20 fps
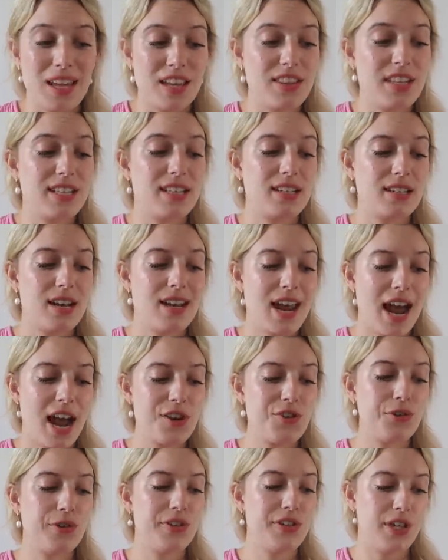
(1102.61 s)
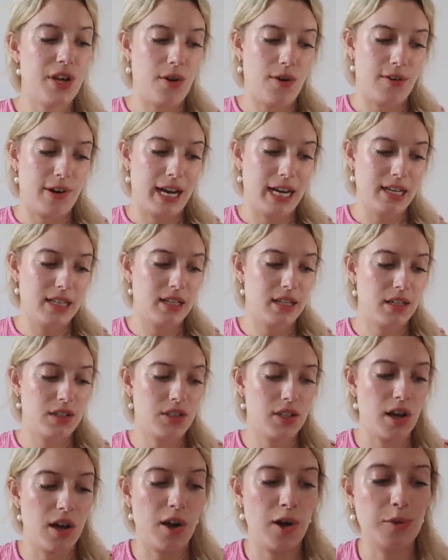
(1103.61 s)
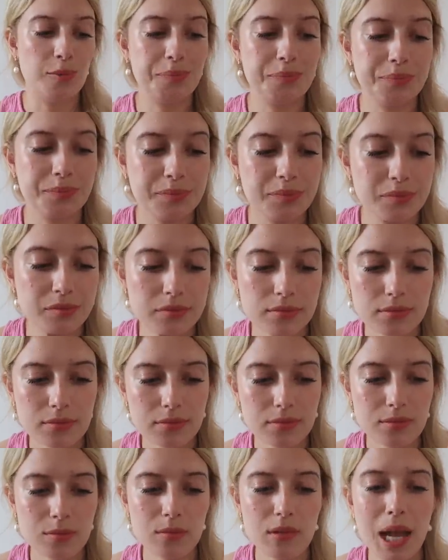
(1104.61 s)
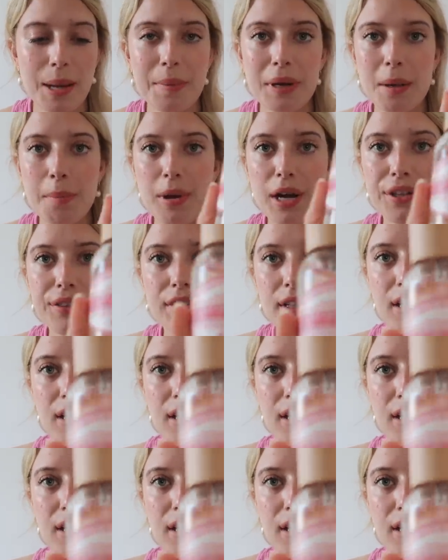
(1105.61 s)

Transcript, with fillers: This is a natural deodorant. So I'm going to put